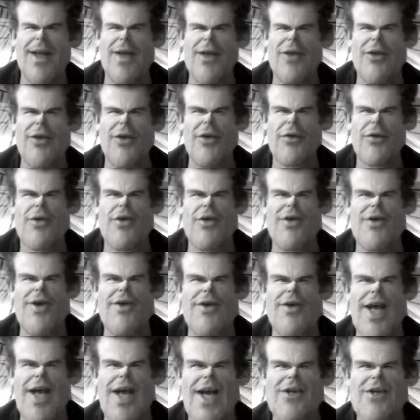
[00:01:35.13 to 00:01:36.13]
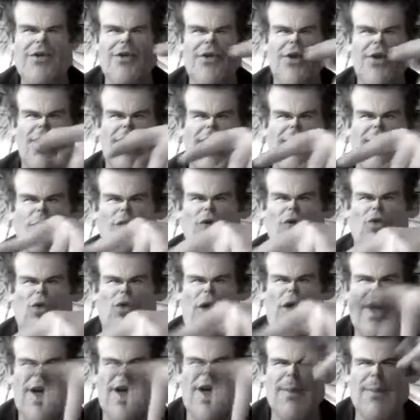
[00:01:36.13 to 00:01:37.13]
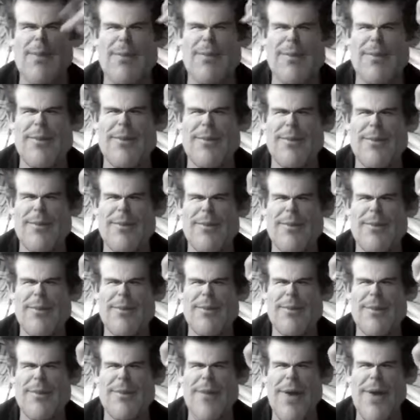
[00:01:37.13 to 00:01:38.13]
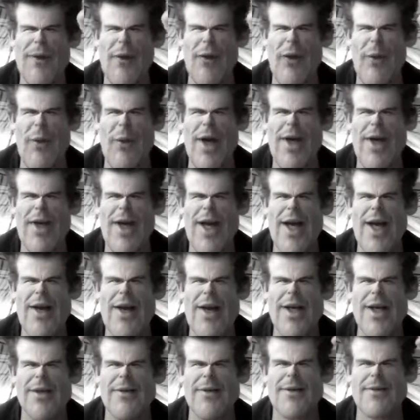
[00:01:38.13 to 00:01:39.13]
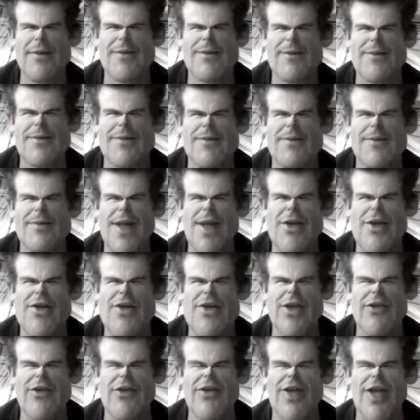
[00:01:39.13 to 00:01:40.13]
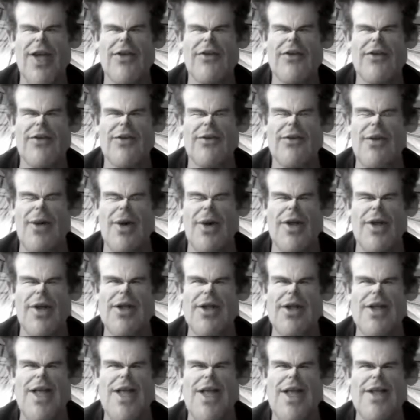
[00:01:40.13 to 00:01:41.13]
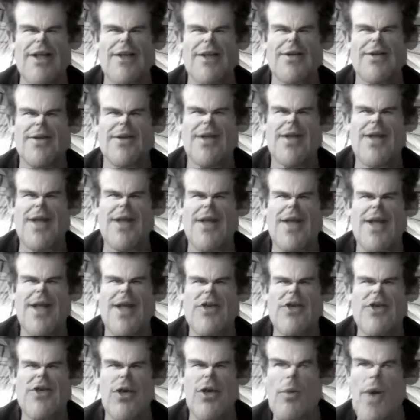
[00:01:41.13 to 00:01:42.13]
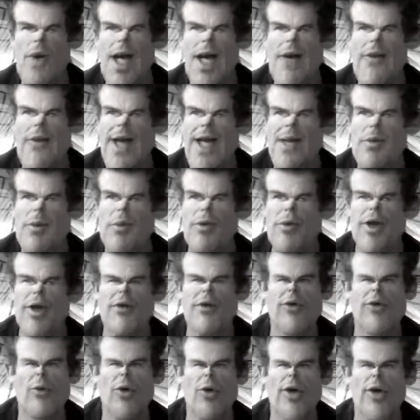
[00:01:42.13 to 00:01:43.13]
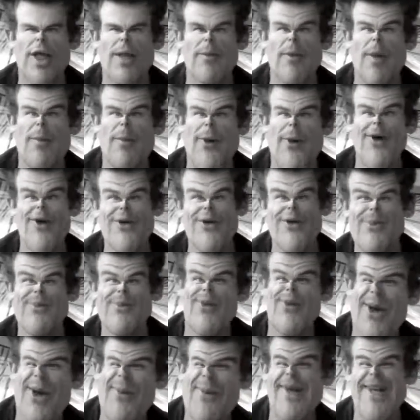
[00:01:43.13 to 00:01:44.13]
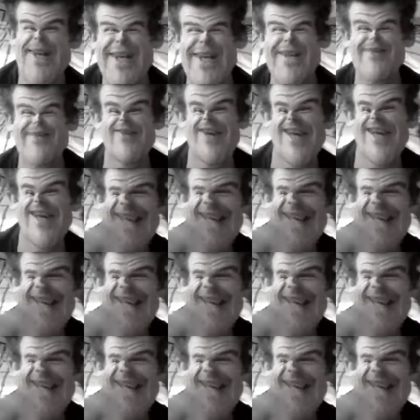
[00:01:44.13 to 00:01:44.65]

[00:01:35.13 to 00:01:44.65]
So Natasha's got her levels right up. They're on the way down now, and she gets tested like a year later. She's like, wow, the animal products are working. My body's absorbing them.